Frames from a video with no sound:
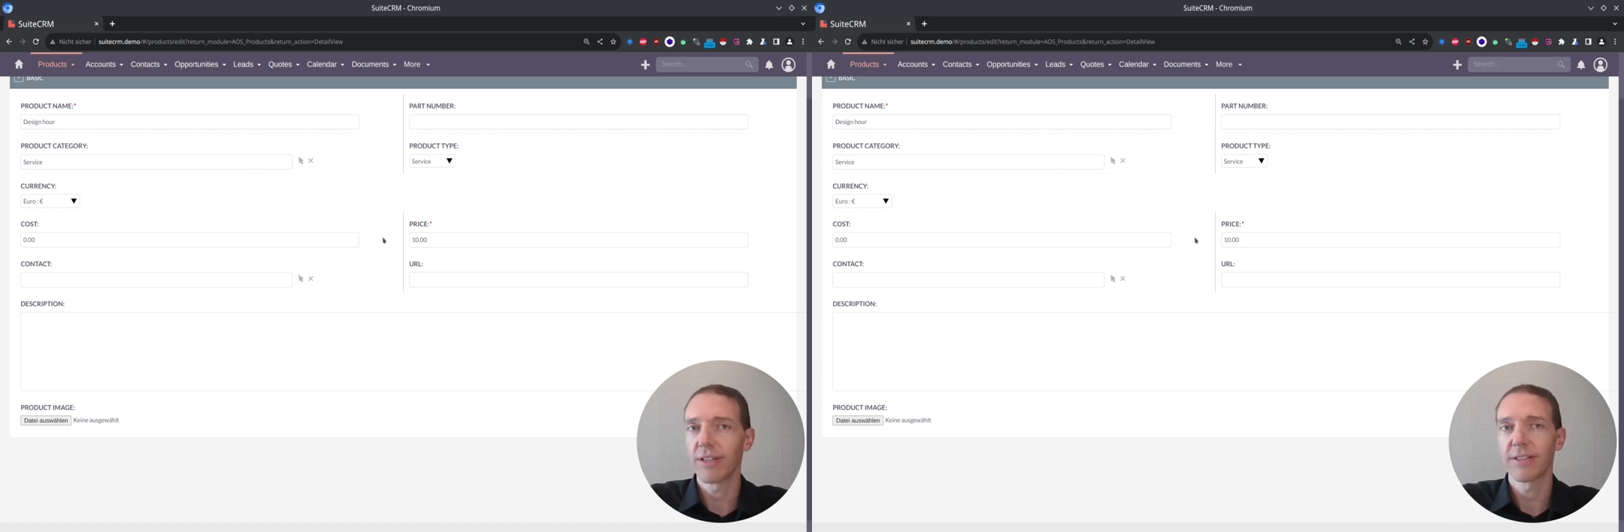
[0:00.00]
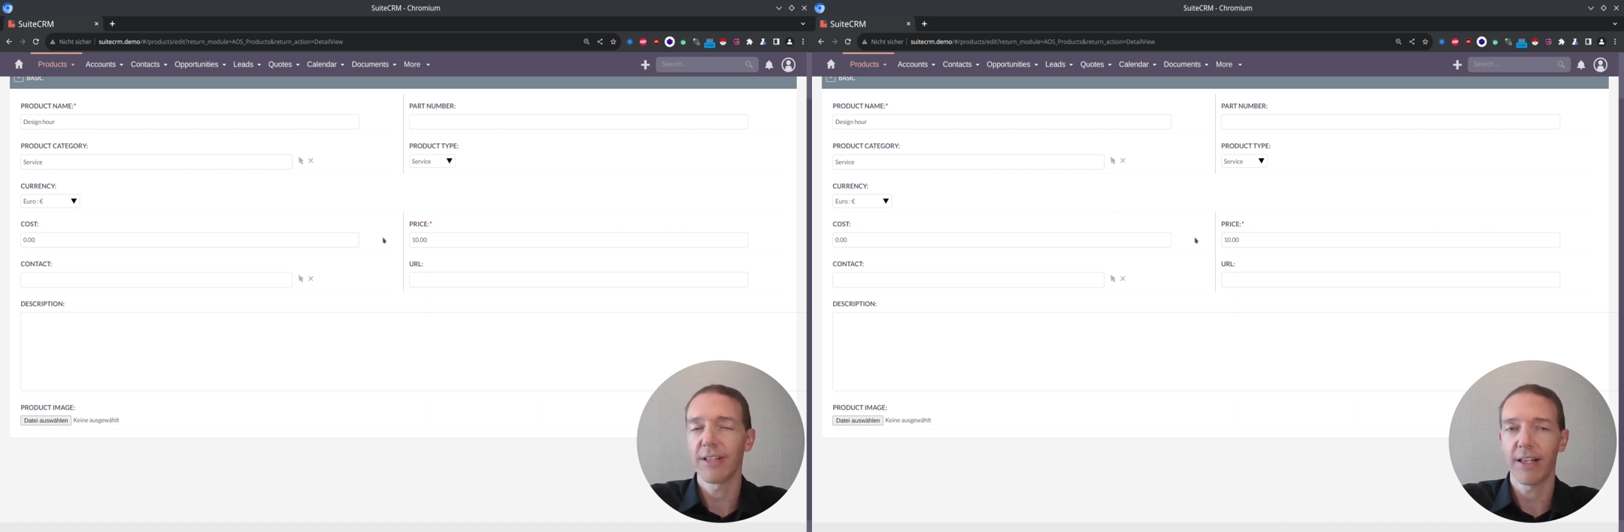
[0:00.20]

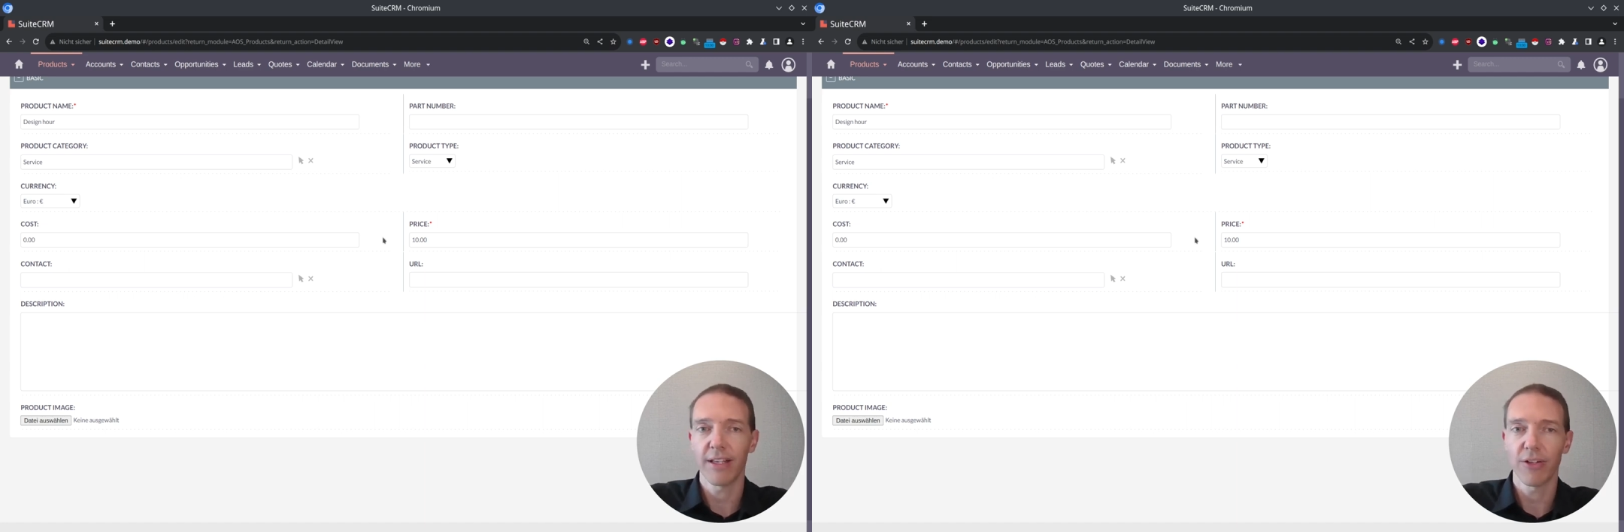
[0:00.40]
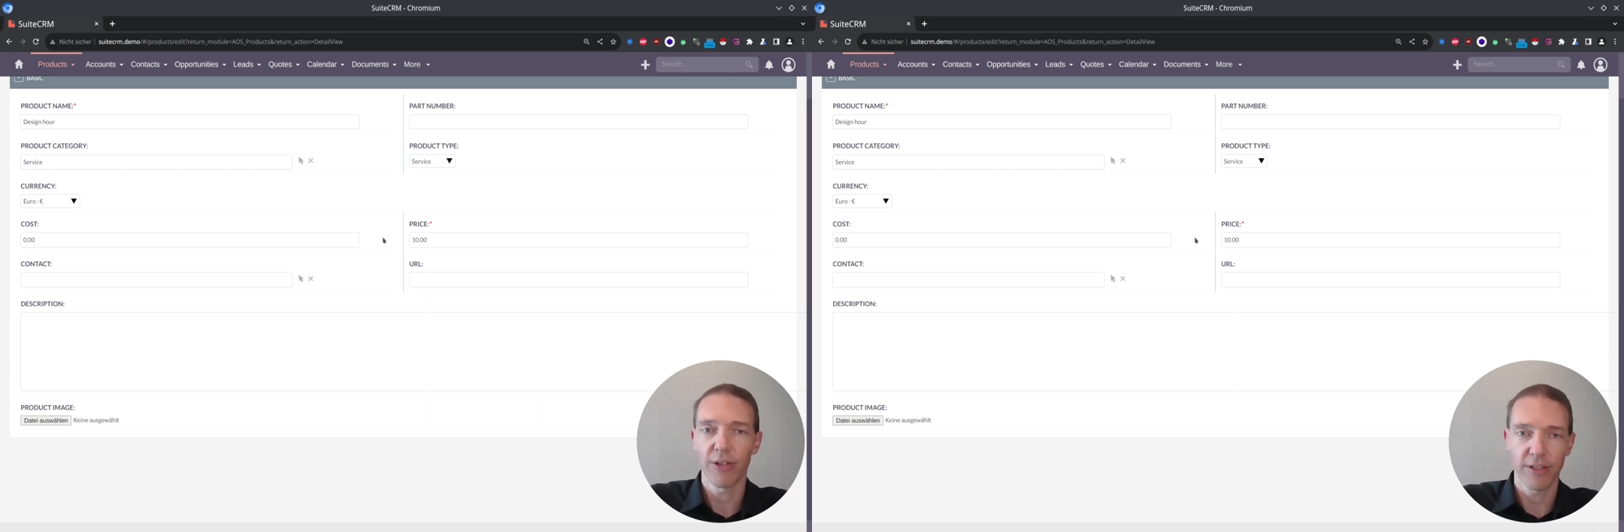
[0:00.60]

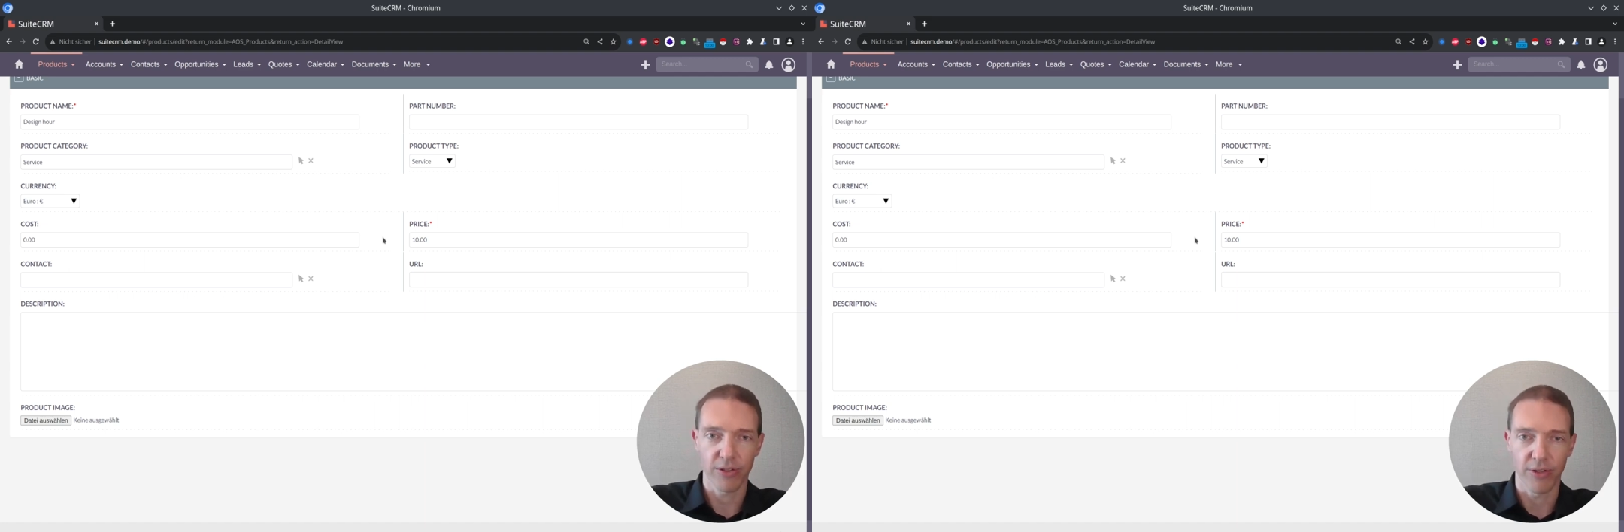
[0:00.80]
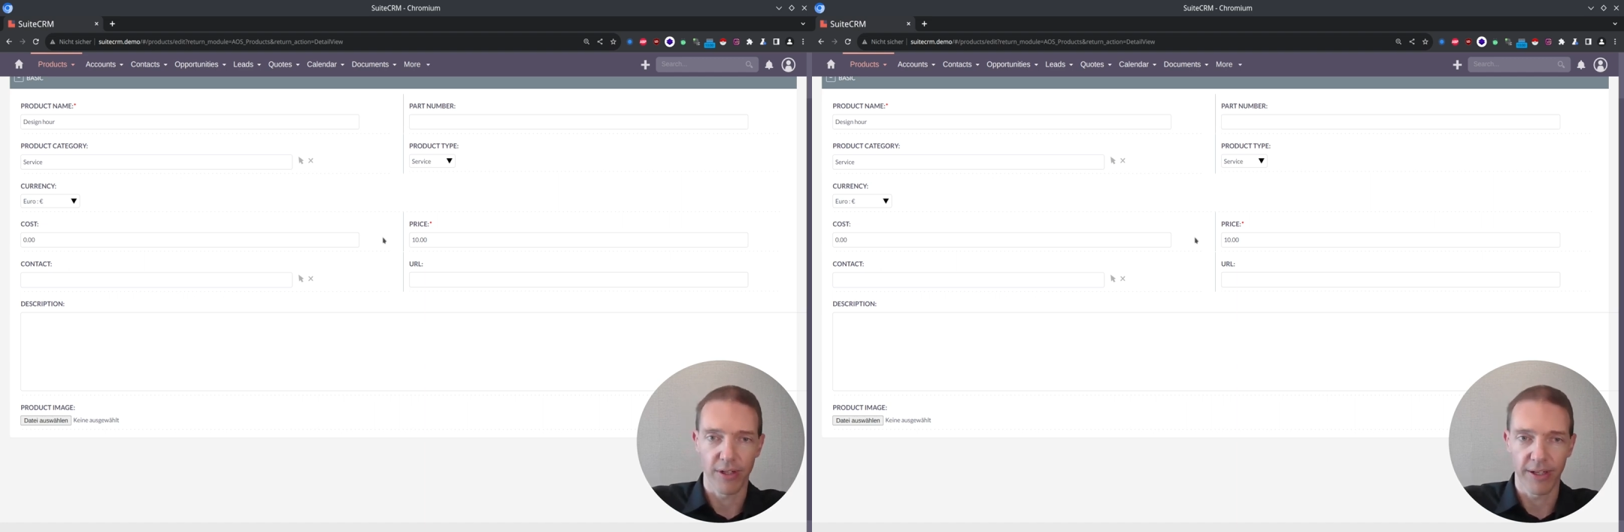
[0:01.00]
selling, and
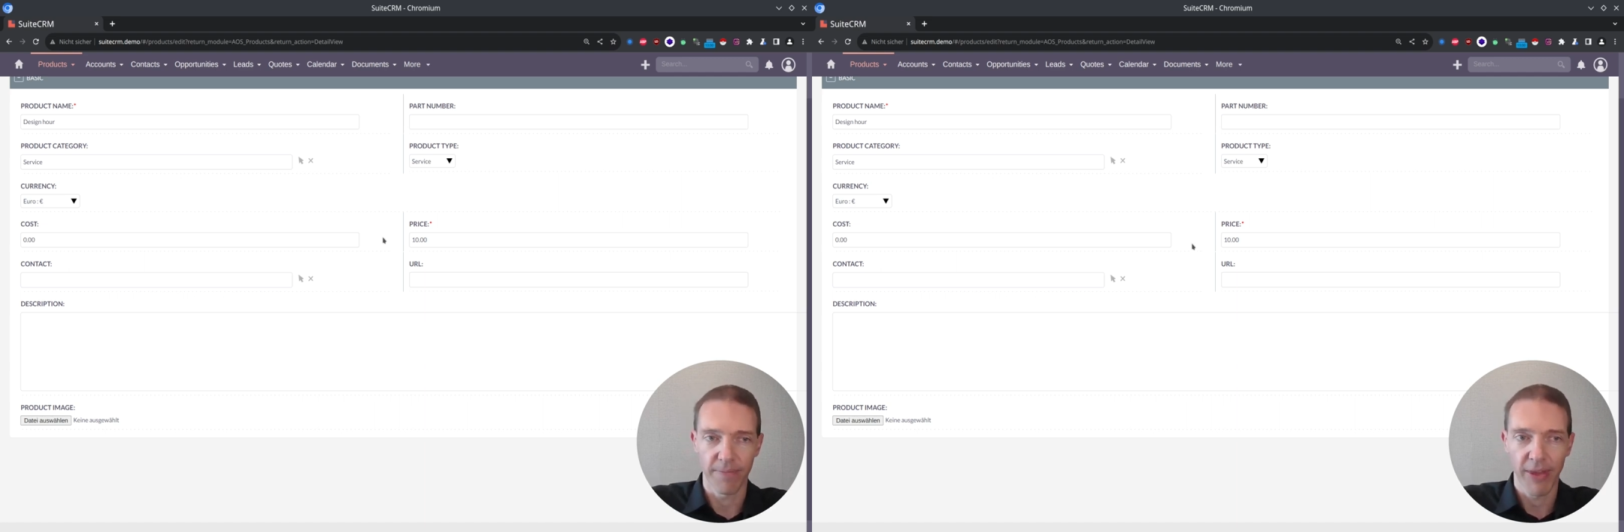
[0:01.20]
so on.